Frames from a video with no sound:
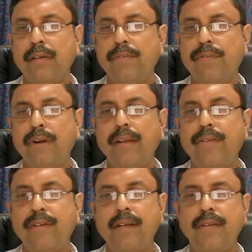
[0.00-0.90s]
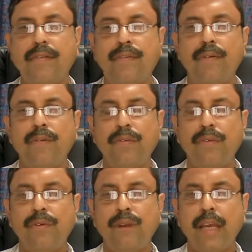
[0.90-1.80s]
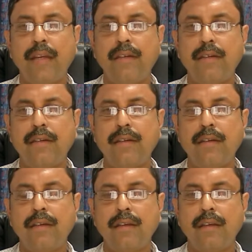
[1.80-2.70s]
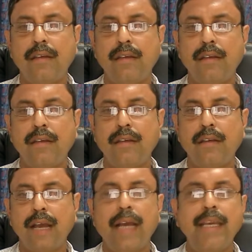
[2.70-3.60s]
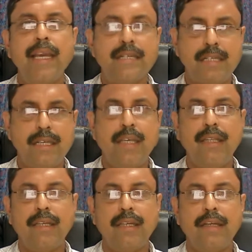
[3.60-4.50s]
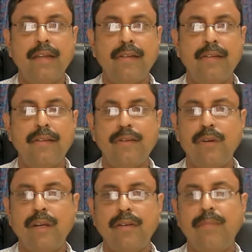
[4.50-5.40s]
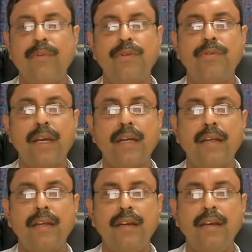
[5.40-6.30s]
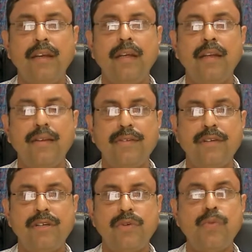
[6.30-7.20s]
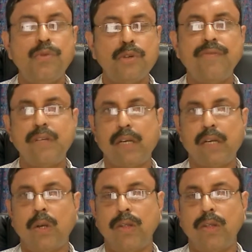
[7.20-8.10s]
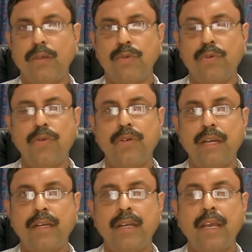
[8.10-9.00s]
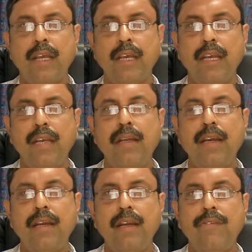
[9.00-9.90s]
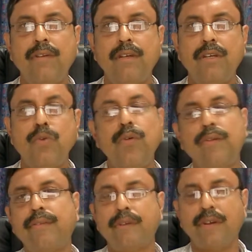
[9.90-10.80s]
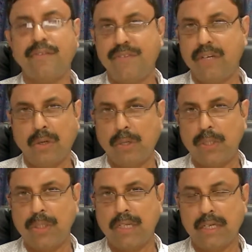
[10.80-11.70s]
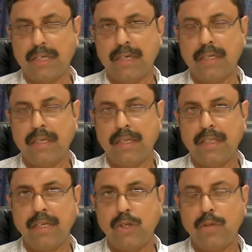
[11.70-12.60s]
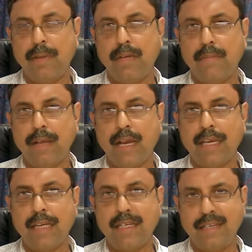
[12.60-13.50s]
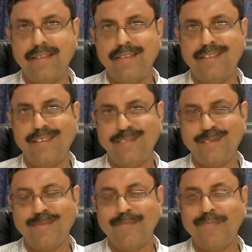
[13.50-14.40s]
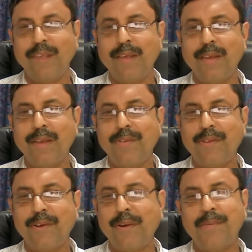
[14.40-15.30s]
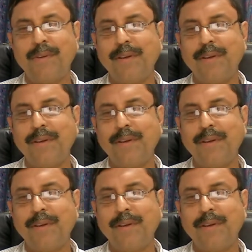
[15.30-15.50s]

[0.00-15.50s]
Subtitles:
for instance, if you write IIT, then you are supposed to write Indian Institute of Technology. You shouldn't write Indian Institutes of Technology, right? Then it will become IITs. So